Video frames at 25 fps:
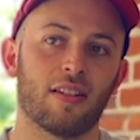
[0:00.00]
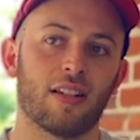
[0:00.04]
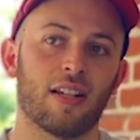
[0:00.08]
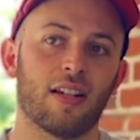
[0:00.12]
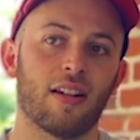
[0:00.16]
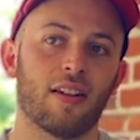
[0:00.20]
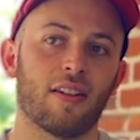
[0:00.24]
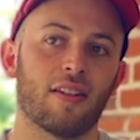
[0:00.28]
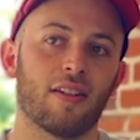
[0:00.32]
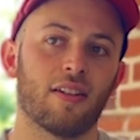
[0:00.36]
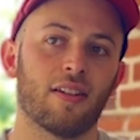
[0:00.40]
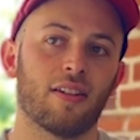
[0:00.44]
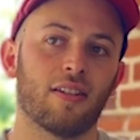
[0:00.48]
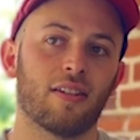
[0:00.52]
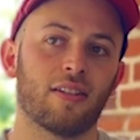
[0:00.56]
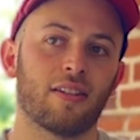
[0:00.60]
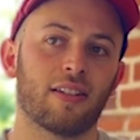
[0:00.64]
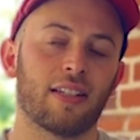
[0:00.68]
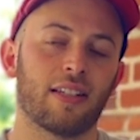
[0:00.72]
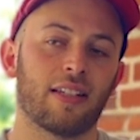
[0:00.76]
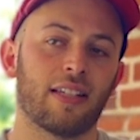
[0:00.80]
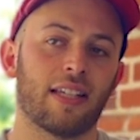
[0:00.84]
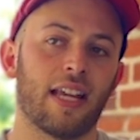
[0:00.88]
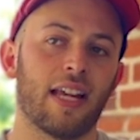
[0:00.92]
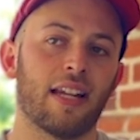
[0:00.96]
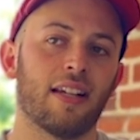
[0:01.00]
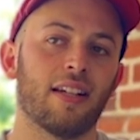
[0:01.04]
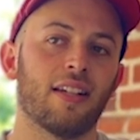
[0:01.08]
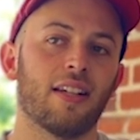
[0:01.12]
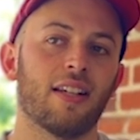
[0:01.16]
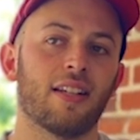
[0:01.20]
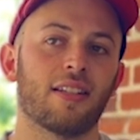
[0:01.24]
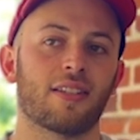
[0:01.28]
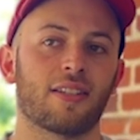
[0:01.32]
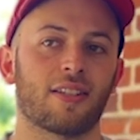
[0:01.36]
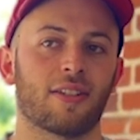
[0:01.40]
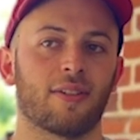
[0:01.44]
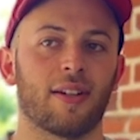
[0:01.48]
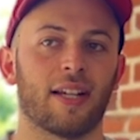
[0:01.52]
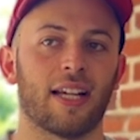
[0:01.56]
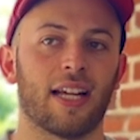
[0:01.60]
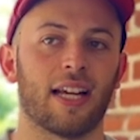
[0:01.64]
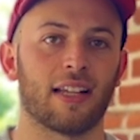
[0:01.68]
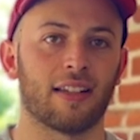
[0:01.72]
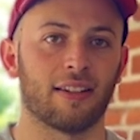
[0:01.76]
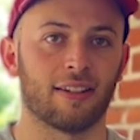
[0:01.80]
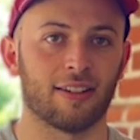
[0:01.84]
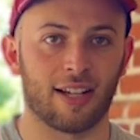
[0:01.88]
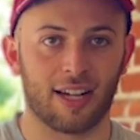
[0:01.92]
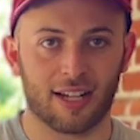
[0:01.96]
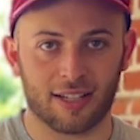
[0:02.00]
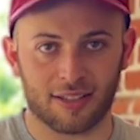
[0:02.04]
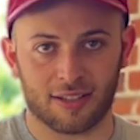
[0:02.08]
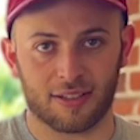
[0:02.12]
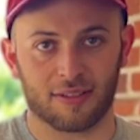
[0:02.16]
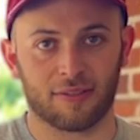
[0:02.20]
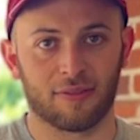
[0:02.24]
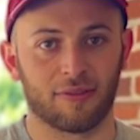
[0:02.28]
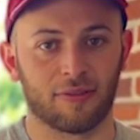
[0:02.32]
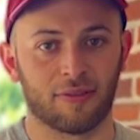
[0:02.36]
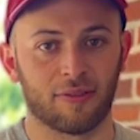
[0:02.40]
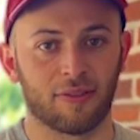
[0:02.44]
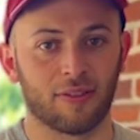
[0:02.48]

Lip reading: other candidates. So I had lots of